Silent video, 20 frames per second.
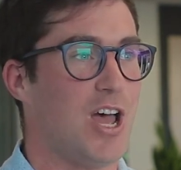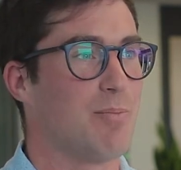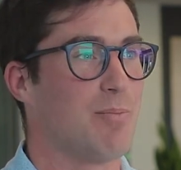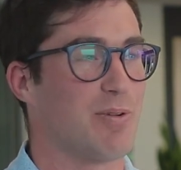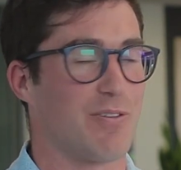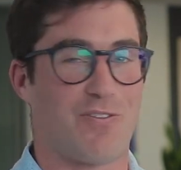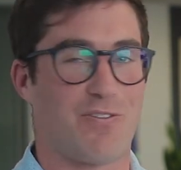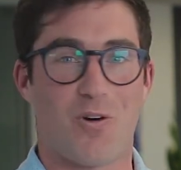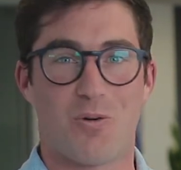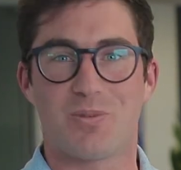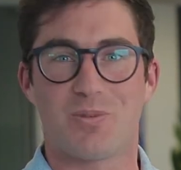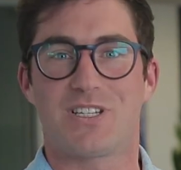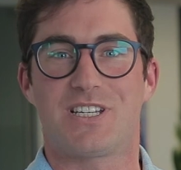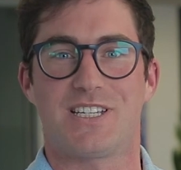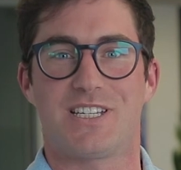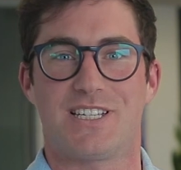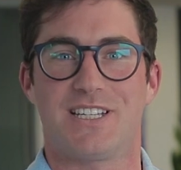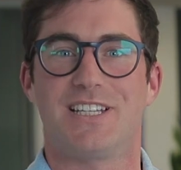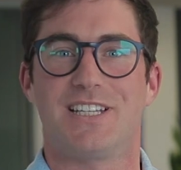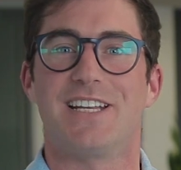Performance
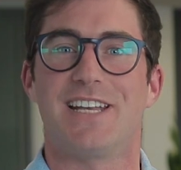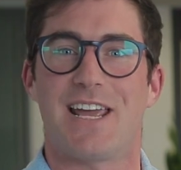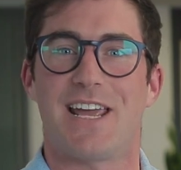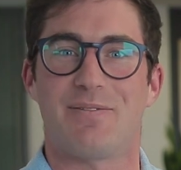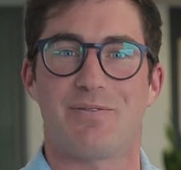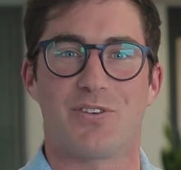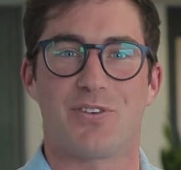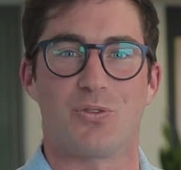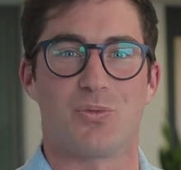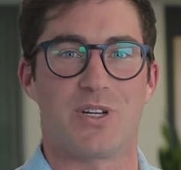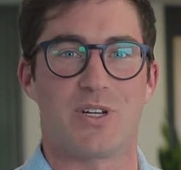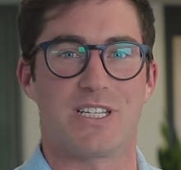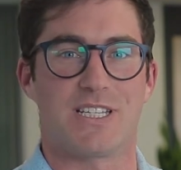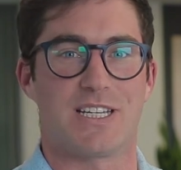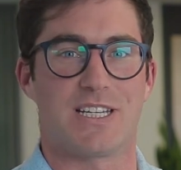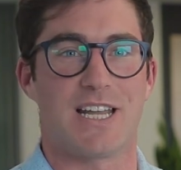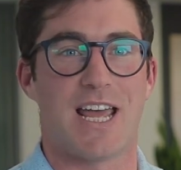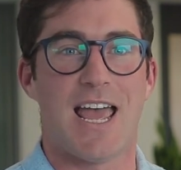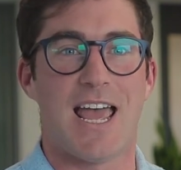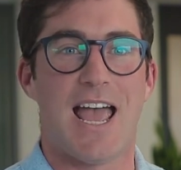is in the name for a
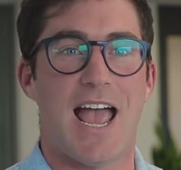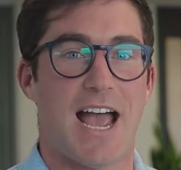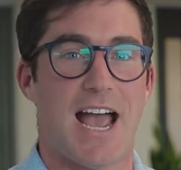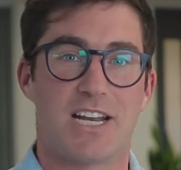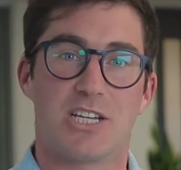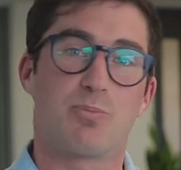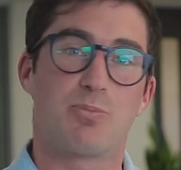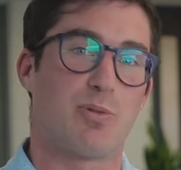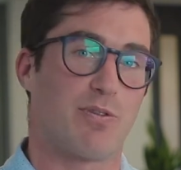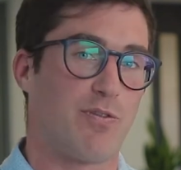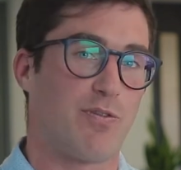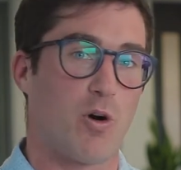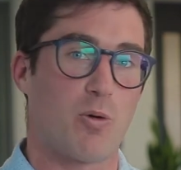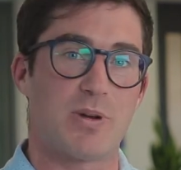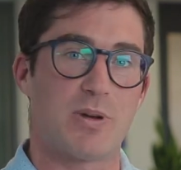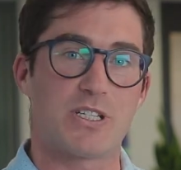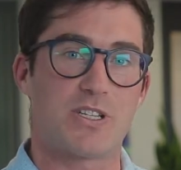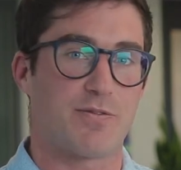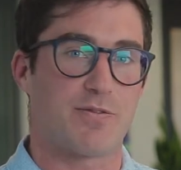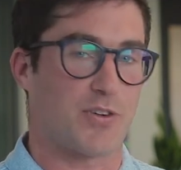reason, and it's
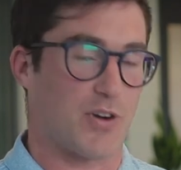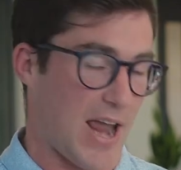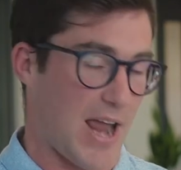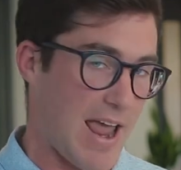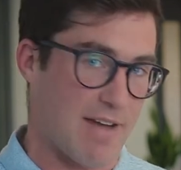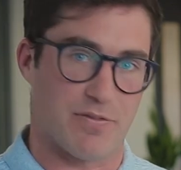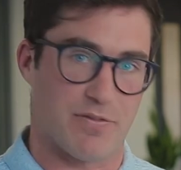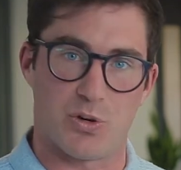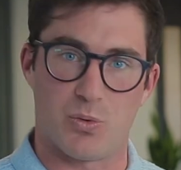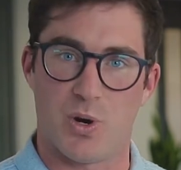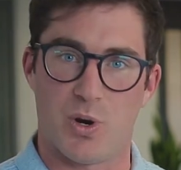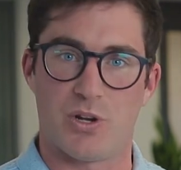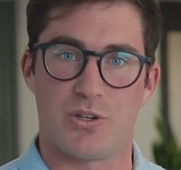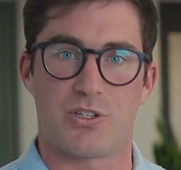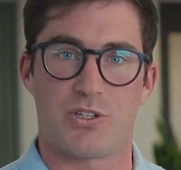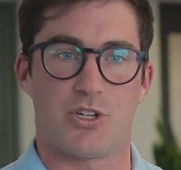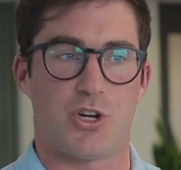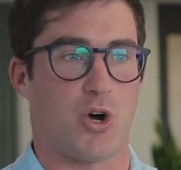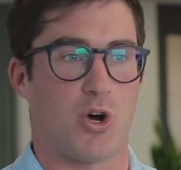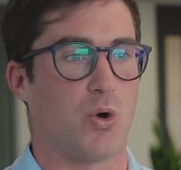performance for everyone.
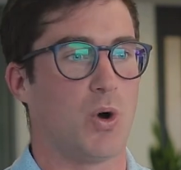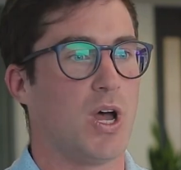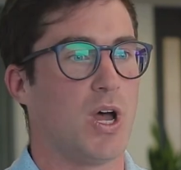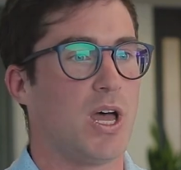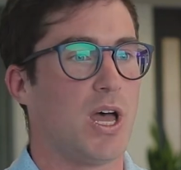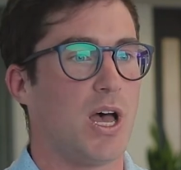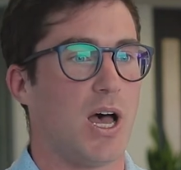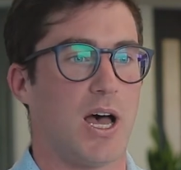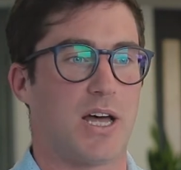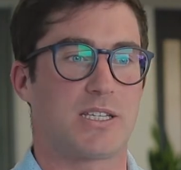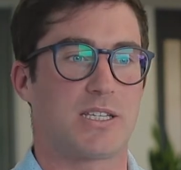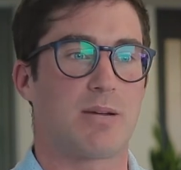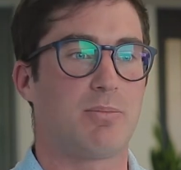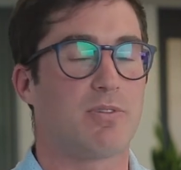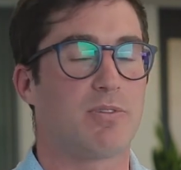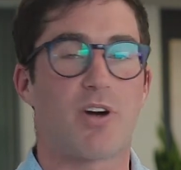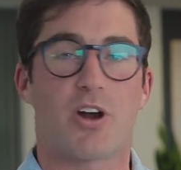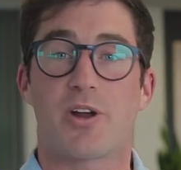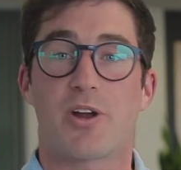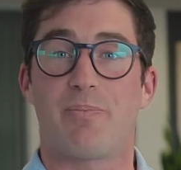So some
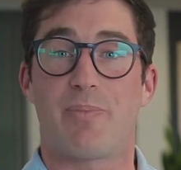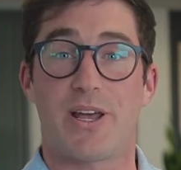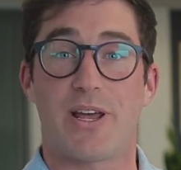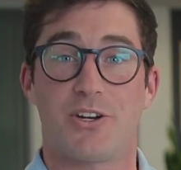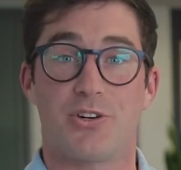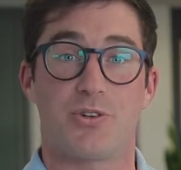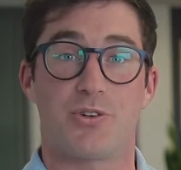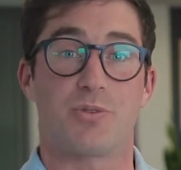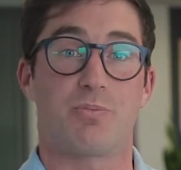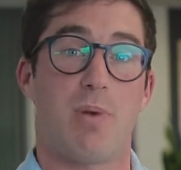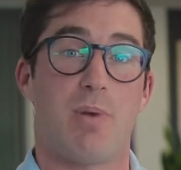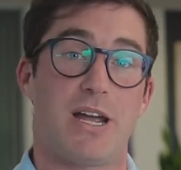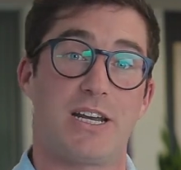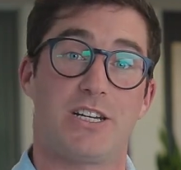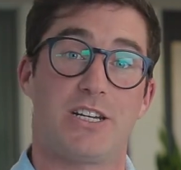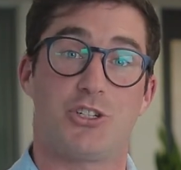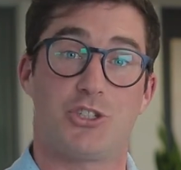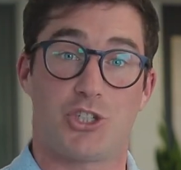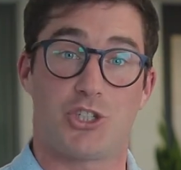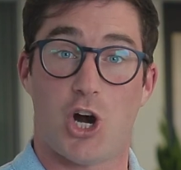of our competitors
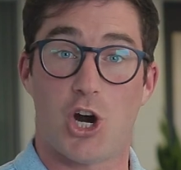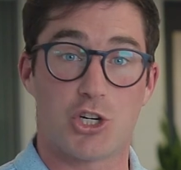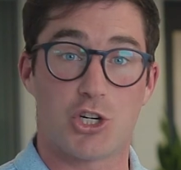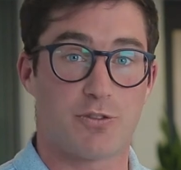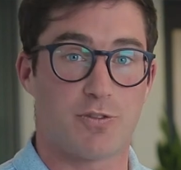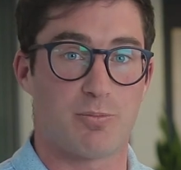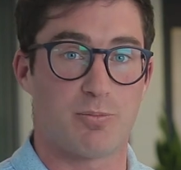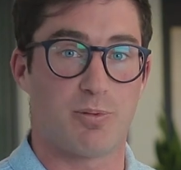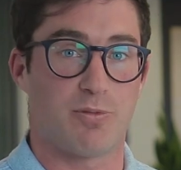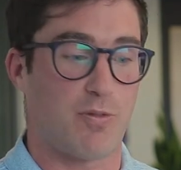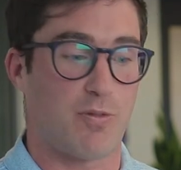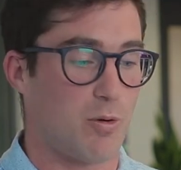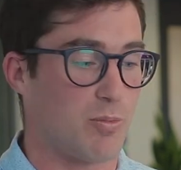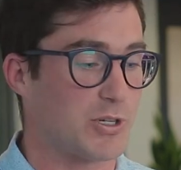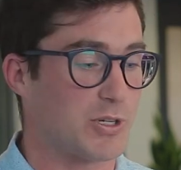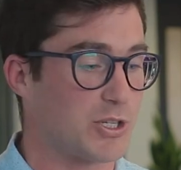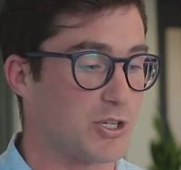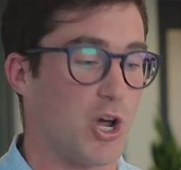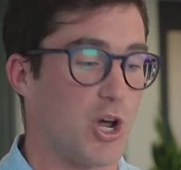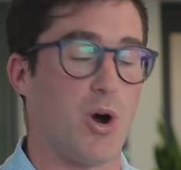might charge for
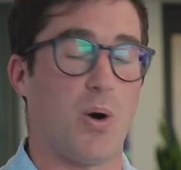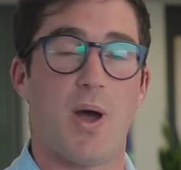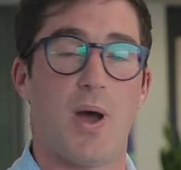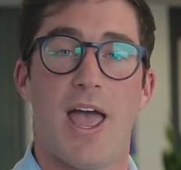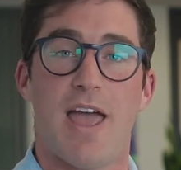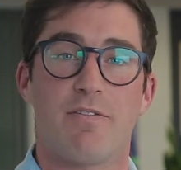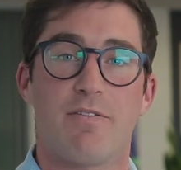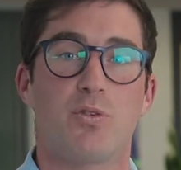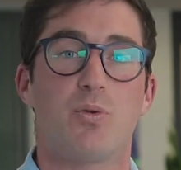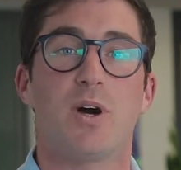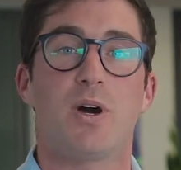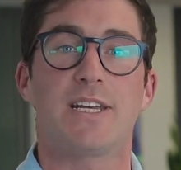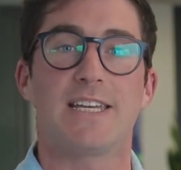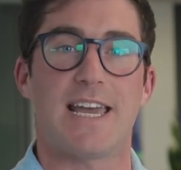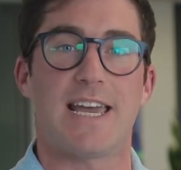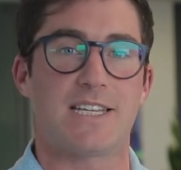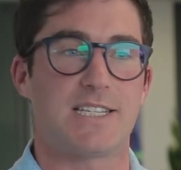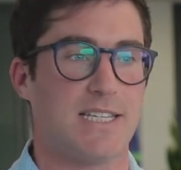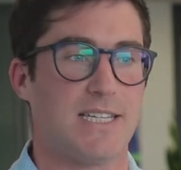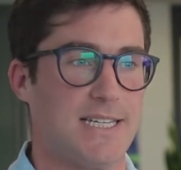performance. No, everyone
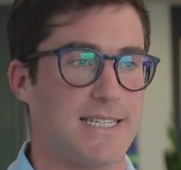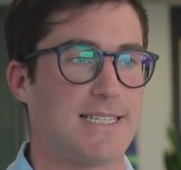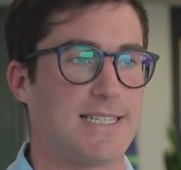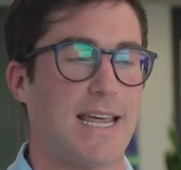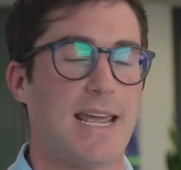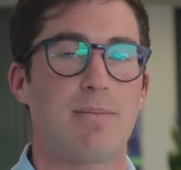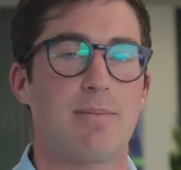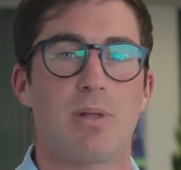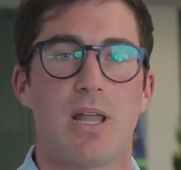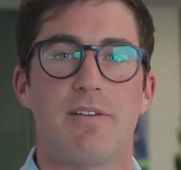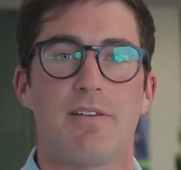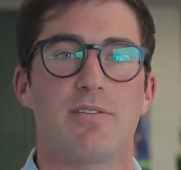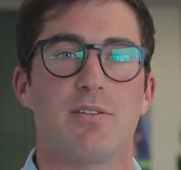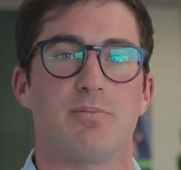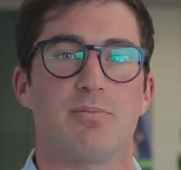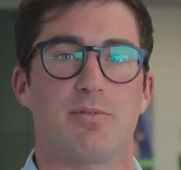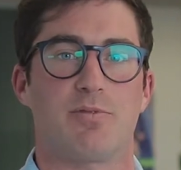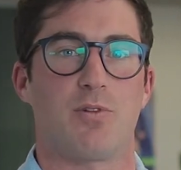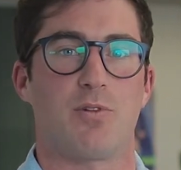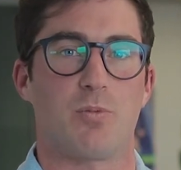gets the same level of
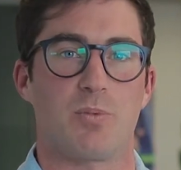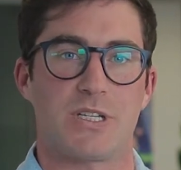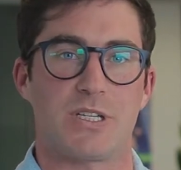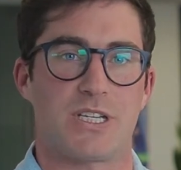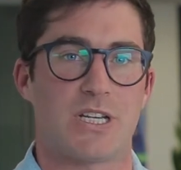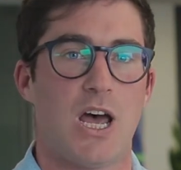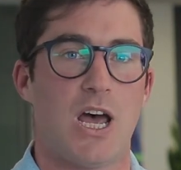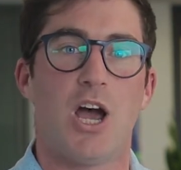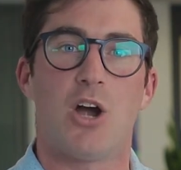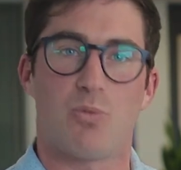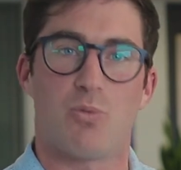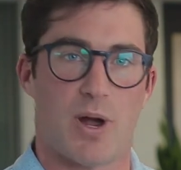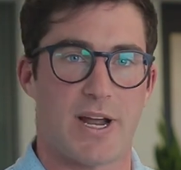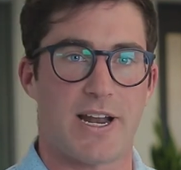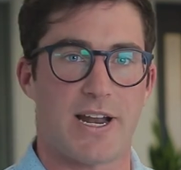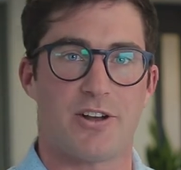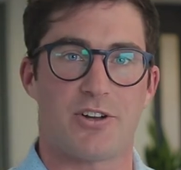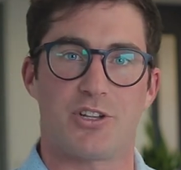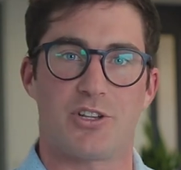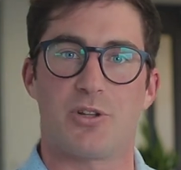performance right
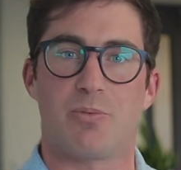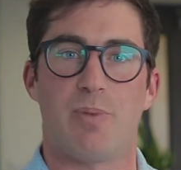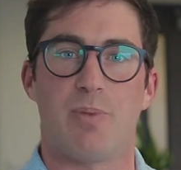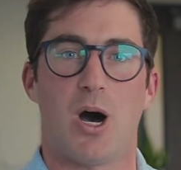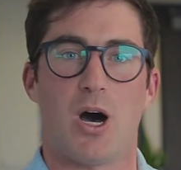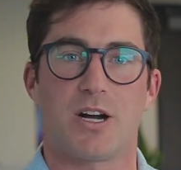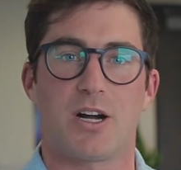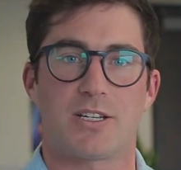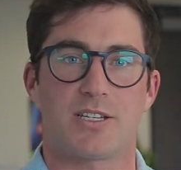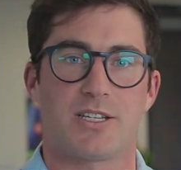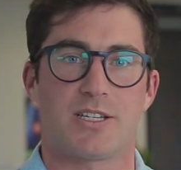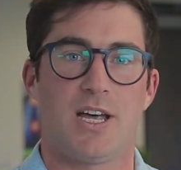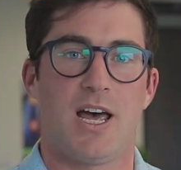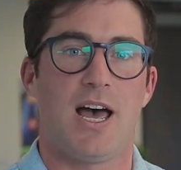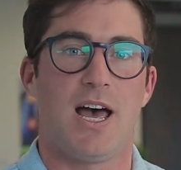out of the box,